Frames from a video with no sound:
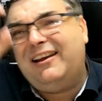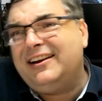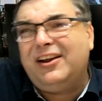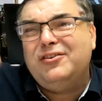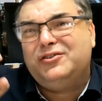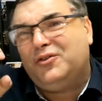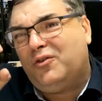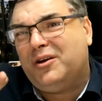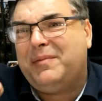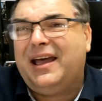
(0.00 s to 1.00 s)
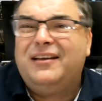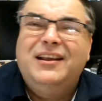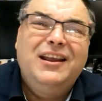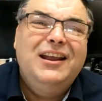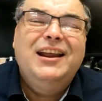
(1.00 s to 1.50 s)
And I don't talk
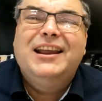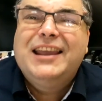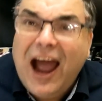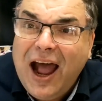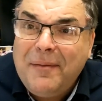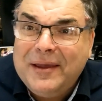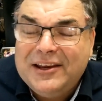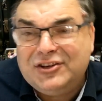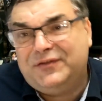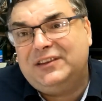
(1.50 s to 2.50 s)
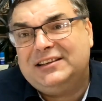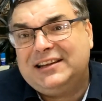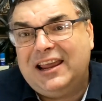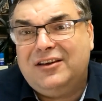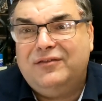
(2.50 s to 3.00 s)
about garbage for the
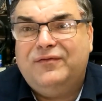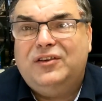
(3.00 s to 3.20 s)
sake of